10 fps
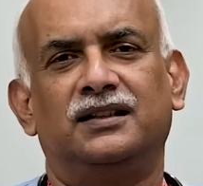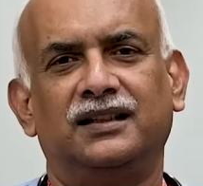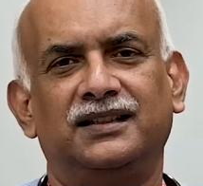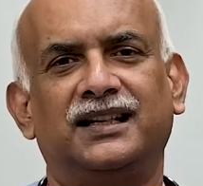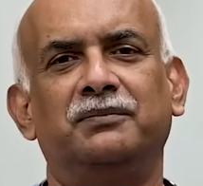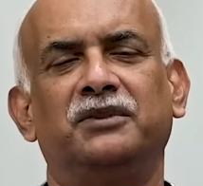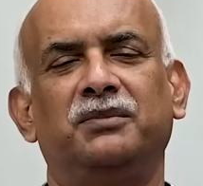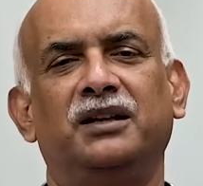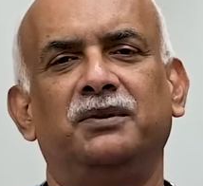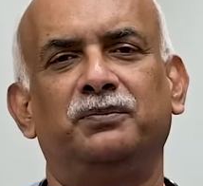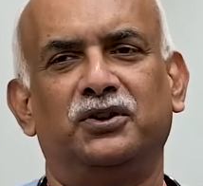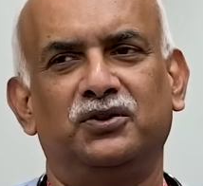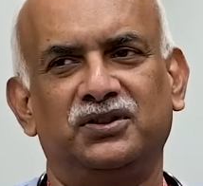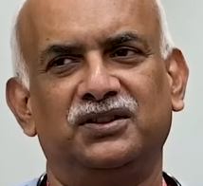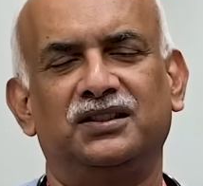Till the time the baby
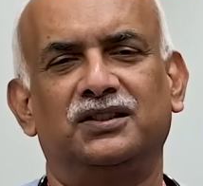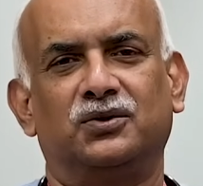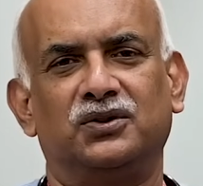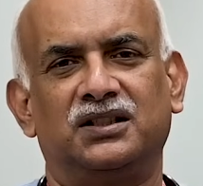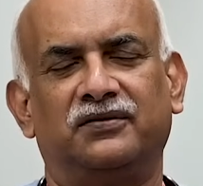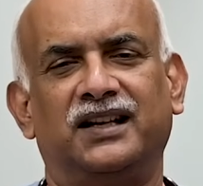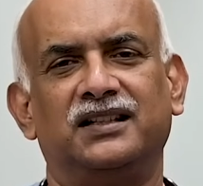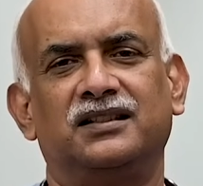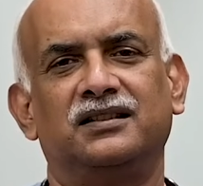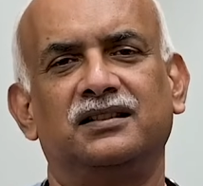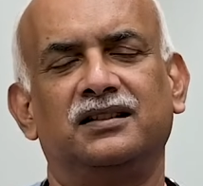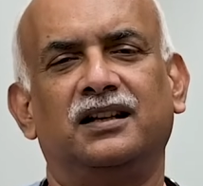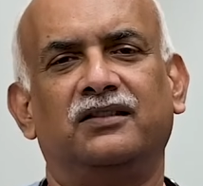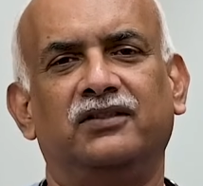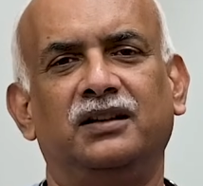produces its own surfactant,
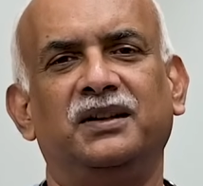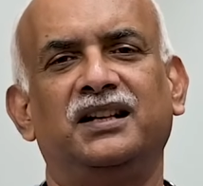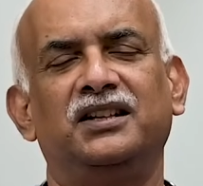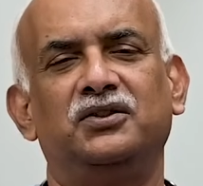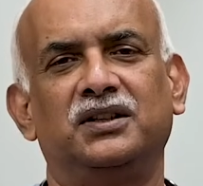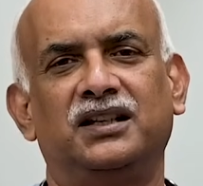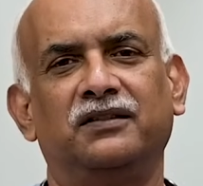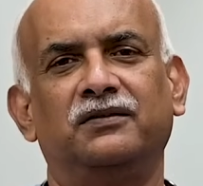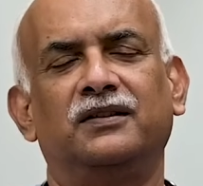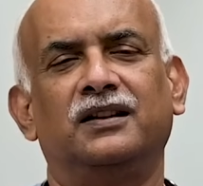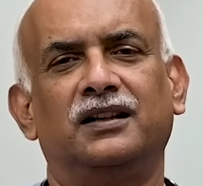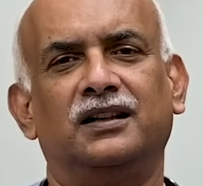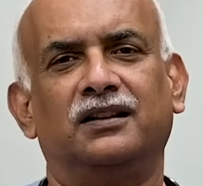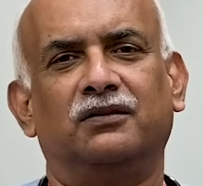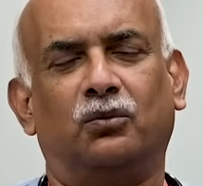we may need to give
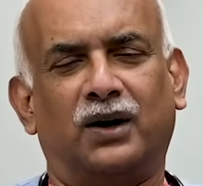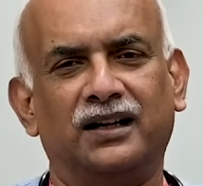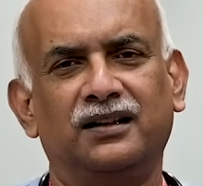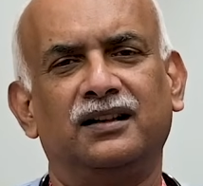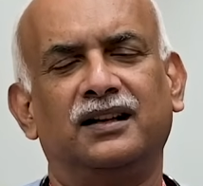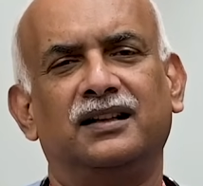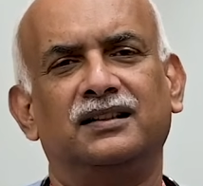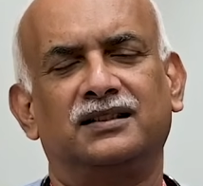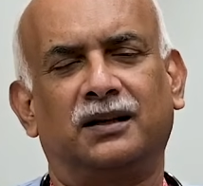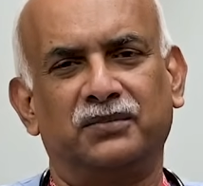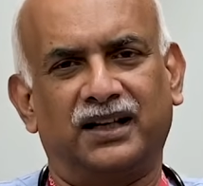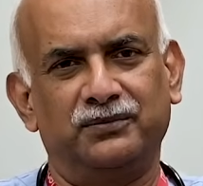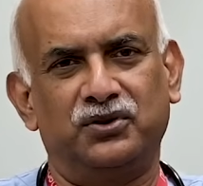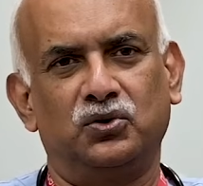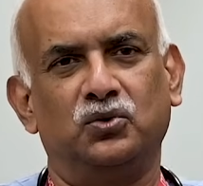one,
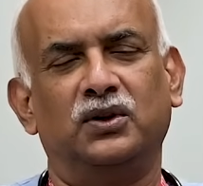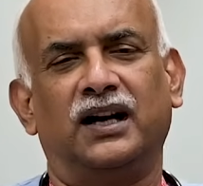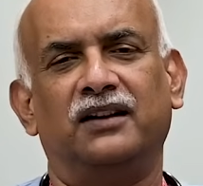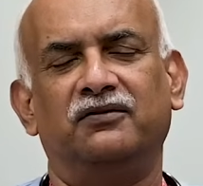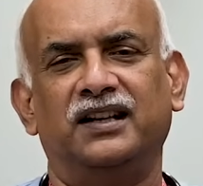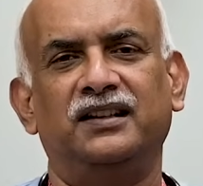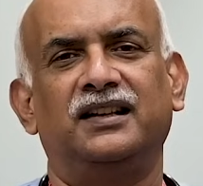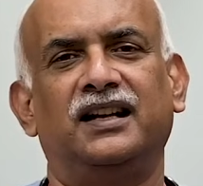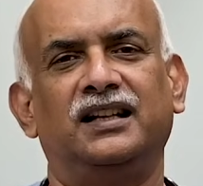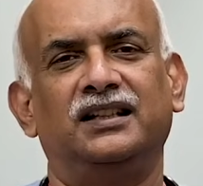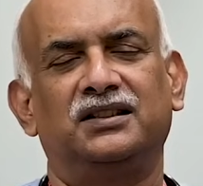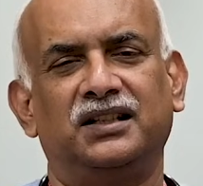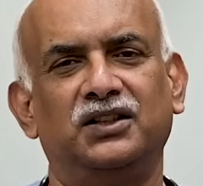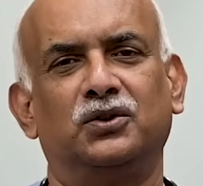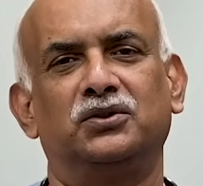sometimes two, and very rarely
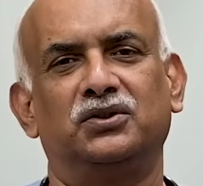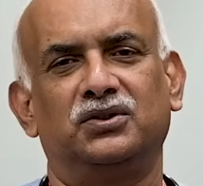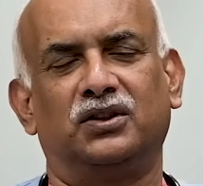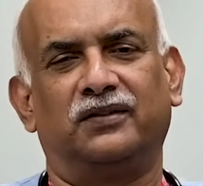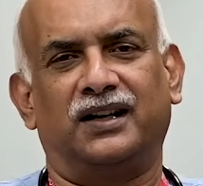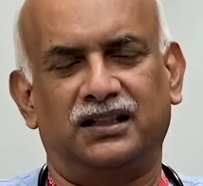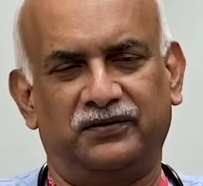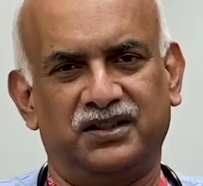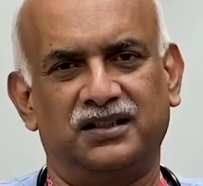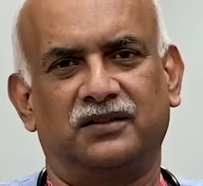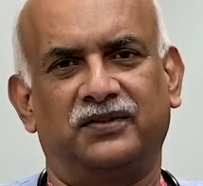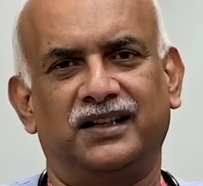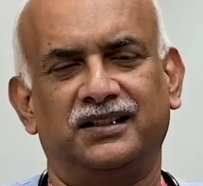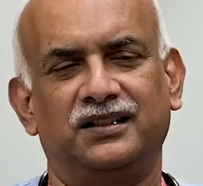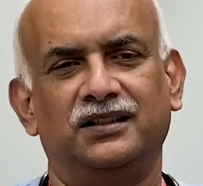three doses of artificial
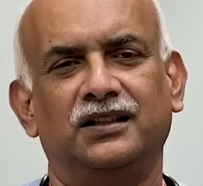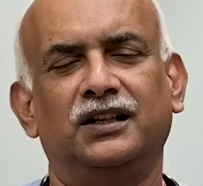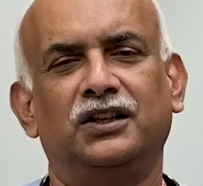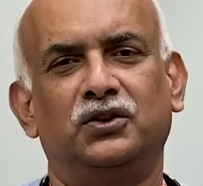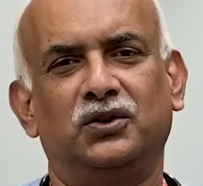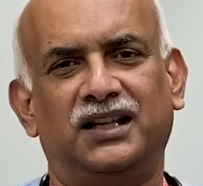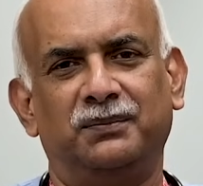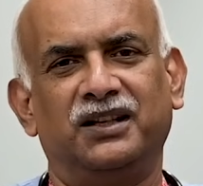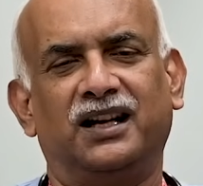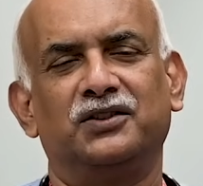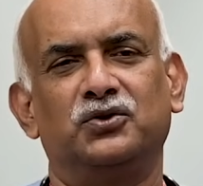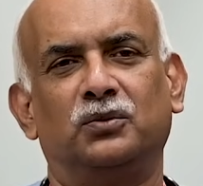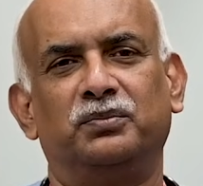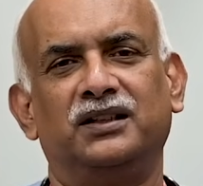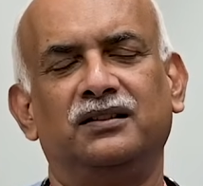surfactant to keep the lungs
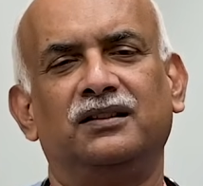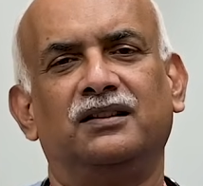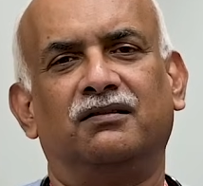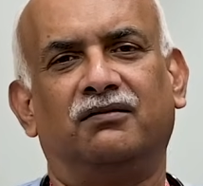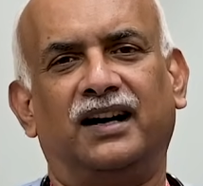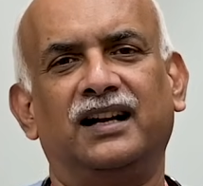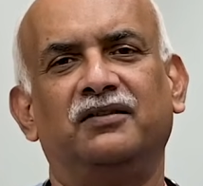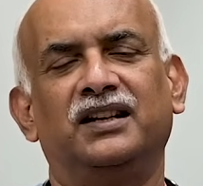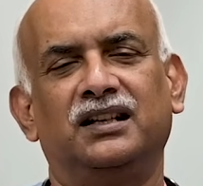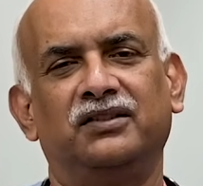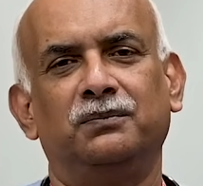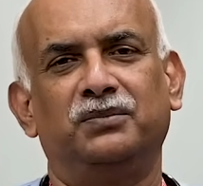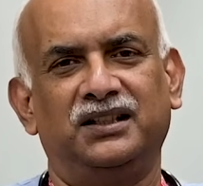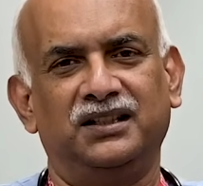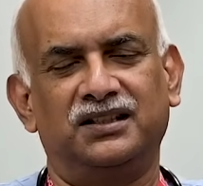open while we are giving
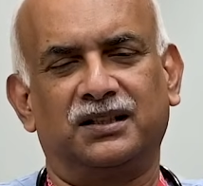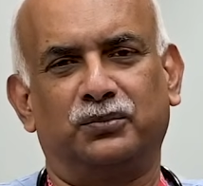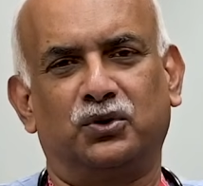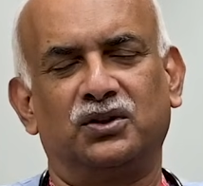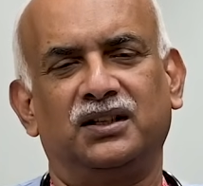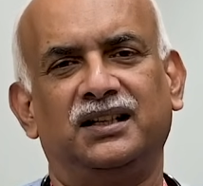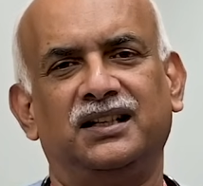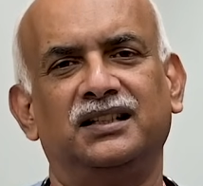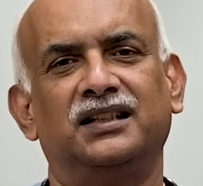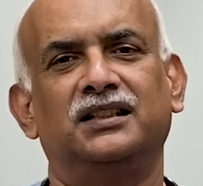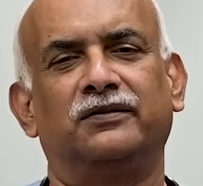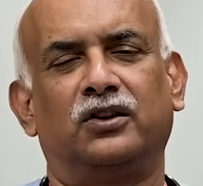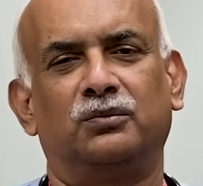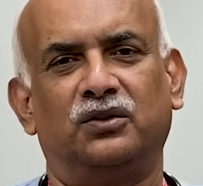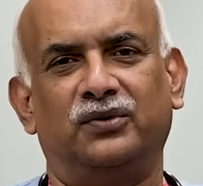breathing support either in the
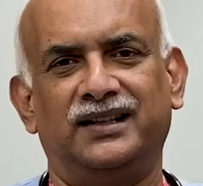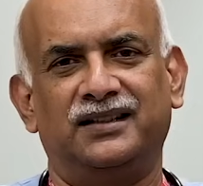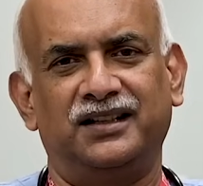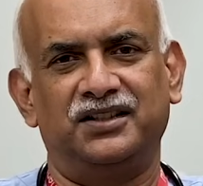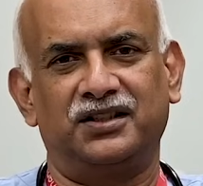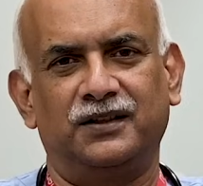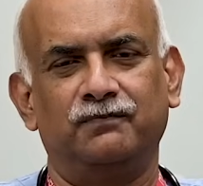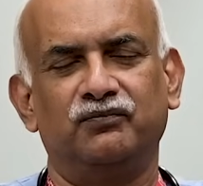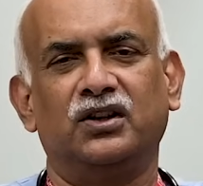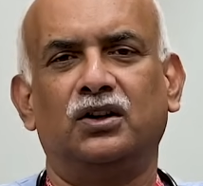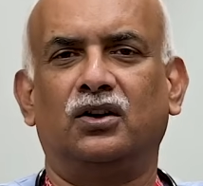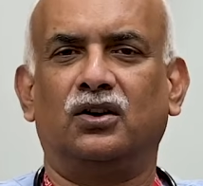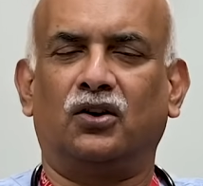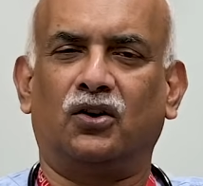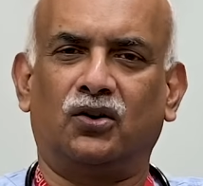form of ventilation
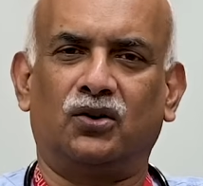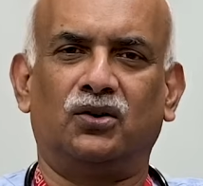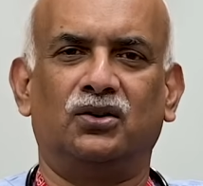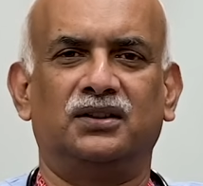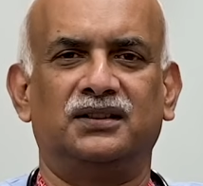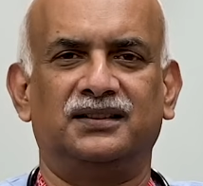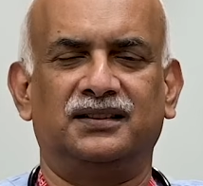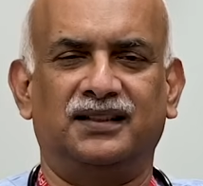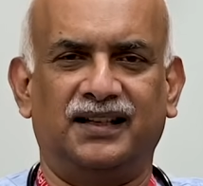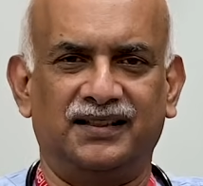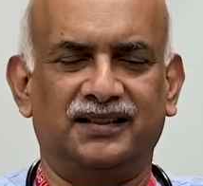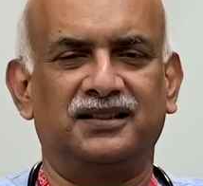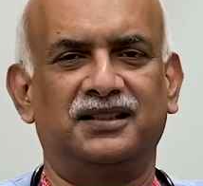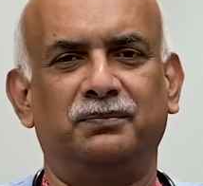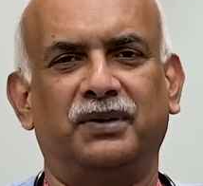or nasal
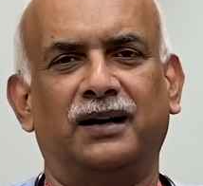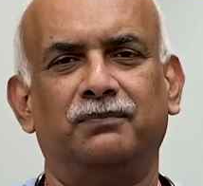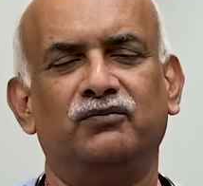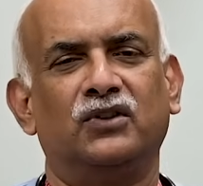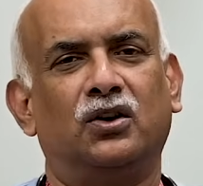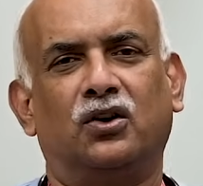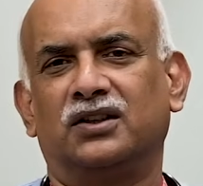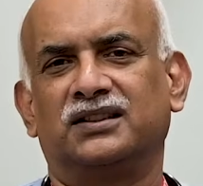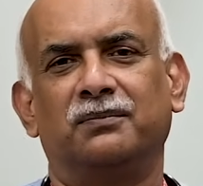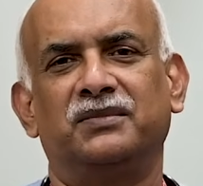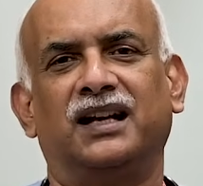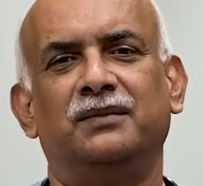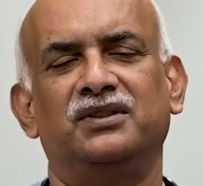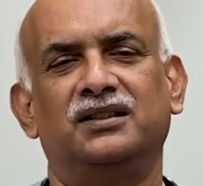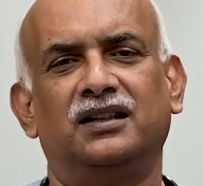CPAP or
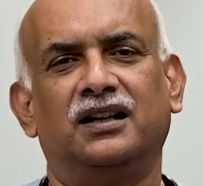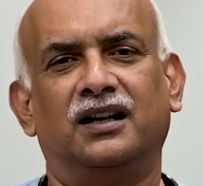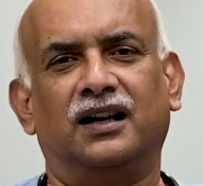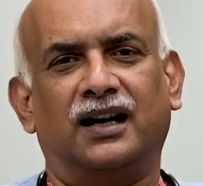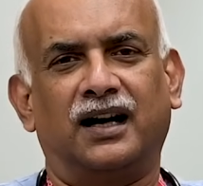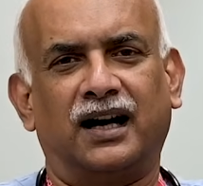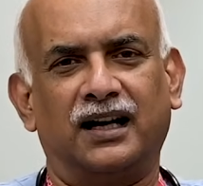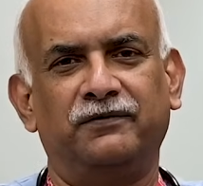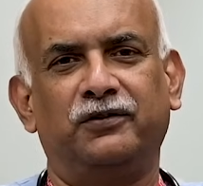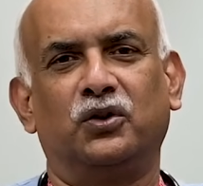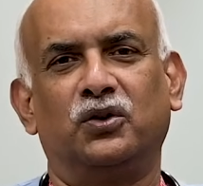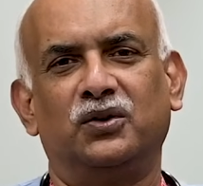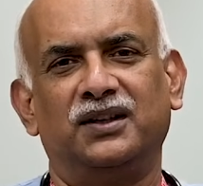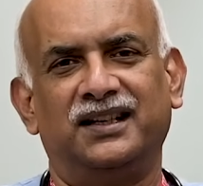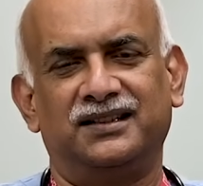sometimes high
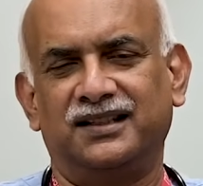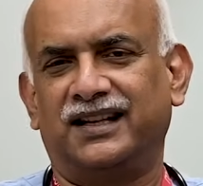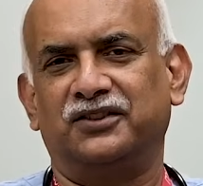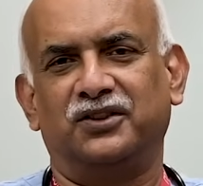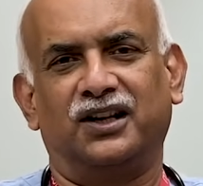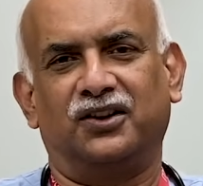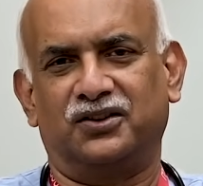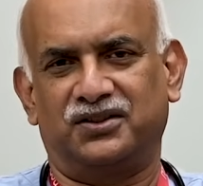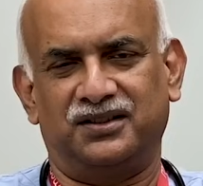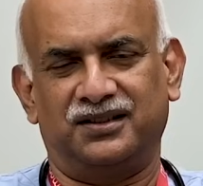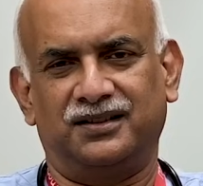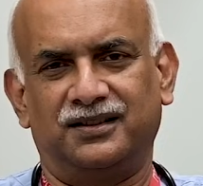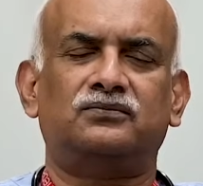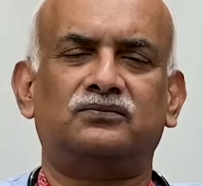flow nasal cannula oxygen.